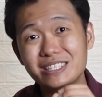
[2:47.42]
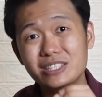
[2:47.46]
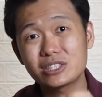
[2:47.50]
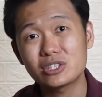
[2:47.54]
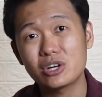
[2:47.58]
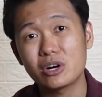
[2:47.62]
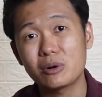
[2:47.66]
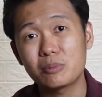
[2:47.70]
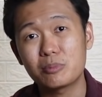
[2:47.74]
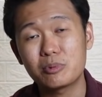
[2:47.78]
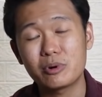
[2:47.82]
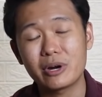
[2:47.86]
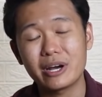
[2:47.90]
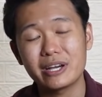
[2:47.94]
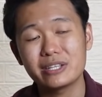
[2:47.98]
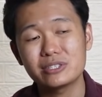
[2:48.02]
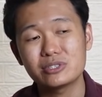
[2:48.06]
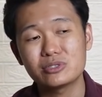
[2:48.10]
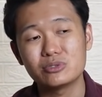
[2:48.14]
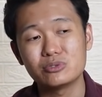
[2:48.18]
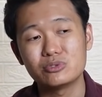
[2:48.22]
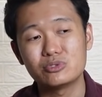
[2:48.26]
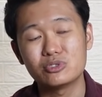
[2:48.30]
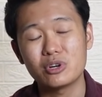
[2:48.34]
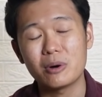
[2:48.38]
stock price
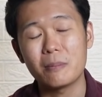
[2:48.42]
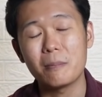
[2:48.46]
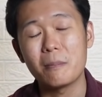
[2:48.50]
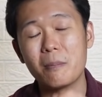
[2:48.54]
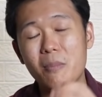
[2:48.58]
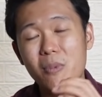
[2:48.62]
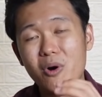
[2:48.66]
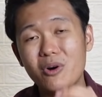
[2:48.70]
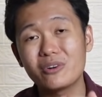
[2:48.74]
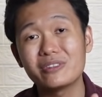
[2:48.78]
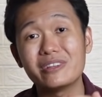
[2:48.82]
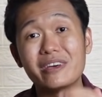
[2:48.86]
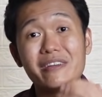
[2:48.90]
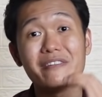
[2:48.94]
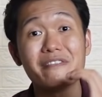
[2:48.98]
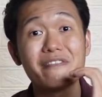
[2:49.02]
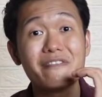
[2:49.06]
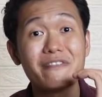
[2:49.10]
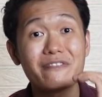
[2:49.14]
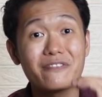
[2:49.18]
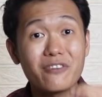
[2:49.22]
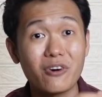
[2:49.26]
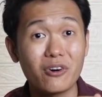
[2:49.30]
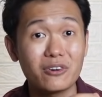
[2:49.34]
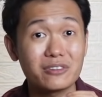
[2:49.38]
to drop more than
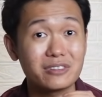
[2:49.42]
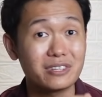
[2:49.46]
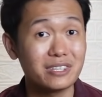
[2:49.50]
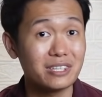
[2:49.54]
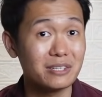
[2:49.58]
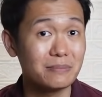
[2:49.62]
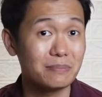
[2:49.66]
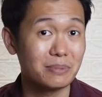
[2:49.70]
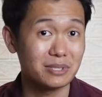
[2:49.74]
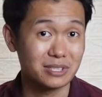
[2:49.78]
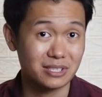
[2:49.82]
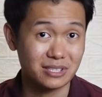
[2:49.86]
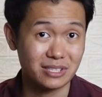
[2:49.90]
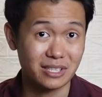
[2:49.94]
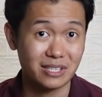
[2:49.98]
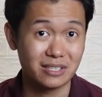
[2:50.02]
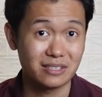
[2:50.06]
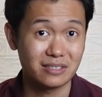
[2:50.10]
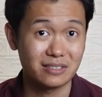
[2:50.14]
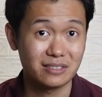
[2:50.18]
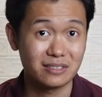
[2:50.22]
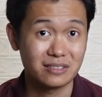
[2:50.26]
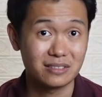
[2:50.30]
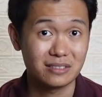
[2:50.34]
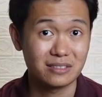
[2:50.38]
40%.
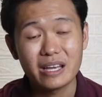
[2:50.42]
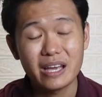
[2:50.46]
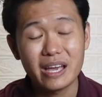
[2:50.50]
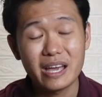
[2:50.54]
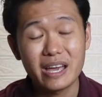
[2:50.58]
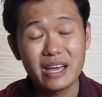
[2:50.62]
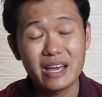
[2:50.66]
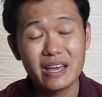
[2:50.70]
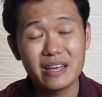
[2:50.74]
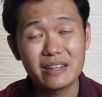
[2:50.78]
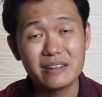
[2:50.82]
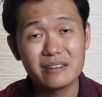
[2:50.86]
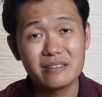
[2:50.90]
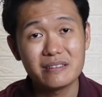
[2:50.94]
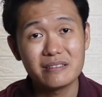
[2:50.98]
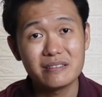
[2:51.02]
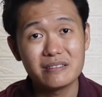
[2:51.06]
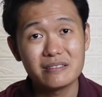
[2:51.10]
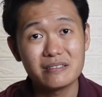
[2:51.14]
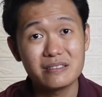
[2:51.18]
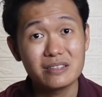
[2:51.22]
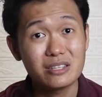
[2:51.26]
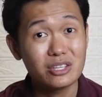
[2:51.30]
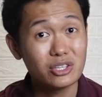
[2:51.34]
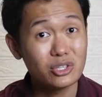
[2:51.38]

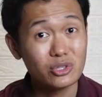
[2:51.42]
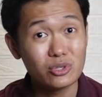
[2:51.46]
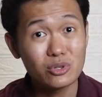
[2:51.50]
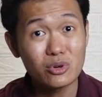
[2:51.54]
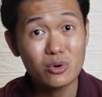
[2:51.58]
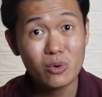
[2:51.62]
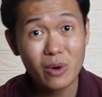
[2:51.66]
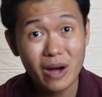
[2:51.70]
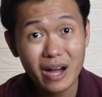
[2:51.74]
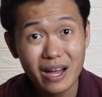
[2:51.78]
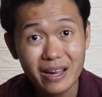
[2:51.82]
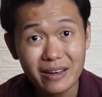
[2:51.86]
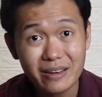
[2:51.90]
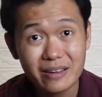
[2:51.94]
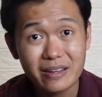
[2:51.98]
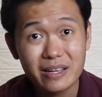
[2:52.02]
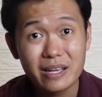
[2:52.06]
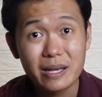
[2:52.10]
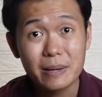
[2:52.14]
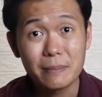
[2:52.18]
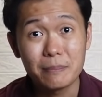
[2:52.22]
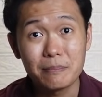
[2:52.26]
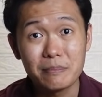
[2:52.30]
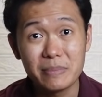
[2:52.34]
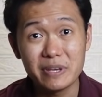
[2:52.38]
And you know what?
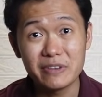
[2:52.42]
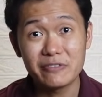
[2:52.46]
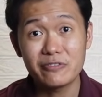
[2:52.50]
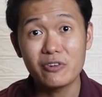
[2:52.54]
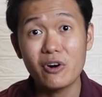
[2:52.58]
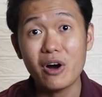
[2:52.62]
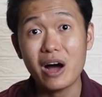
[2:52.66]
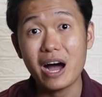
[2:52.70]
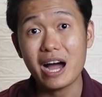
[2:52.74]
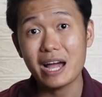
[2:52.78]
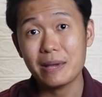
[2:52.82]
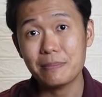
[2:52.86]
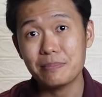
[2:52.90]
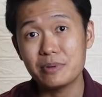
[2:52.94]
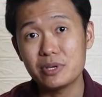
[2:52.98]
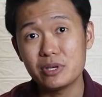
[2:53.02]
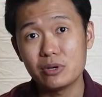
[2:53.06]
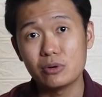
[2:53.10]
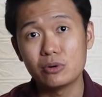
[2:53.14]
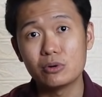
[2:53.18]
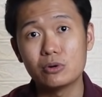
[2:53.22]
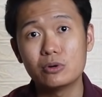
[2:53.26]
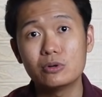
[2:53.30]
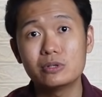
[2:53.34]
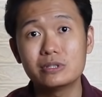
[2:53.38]
Before
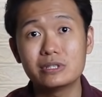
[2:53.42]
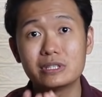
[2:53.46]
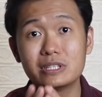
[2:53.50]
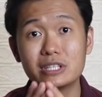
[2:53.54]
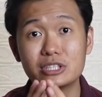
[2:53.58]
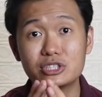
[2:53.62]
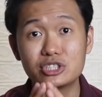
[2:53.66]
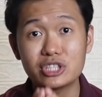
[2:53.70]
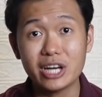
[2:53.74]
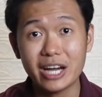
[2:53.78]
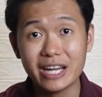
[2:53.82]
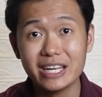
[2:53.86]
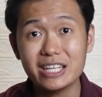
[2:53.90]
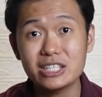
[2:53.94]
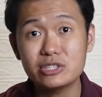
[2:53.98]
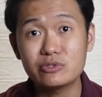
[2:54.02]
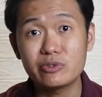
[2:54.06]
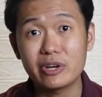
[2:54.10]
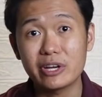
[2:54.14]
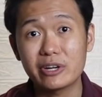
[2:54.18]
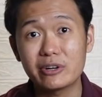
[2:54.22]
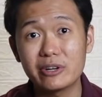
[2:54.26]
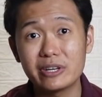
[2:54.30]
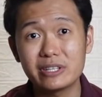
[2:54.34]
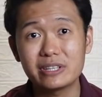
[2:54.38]
IPO, the Chinese
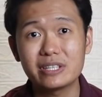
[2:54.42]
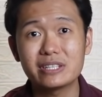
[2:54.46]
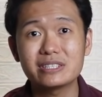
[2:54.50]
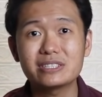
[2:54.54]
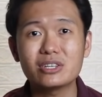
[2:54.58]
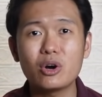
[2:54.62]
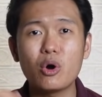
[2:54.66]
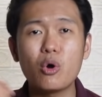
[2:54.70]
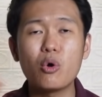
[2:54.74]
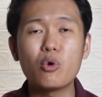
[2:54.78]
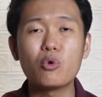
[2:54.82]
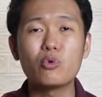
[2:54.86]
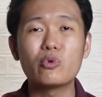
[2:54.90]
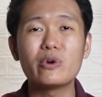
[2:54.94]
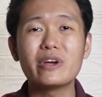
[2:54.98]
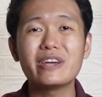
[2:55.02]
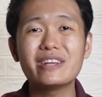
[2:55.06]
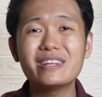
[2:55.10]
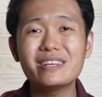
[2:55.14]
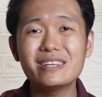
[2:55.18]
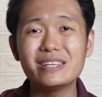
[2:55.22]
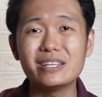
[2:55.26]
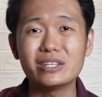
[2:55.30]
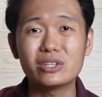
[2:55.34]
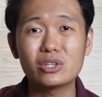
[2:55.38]
regulators
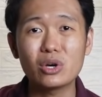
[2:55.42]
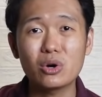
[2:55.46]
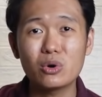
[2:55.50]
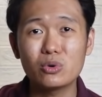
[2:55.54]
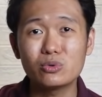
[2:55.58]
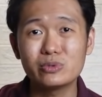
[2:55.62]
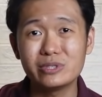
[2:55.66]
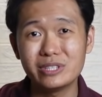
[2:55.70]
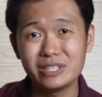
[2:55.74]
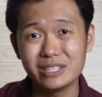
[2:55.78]
already told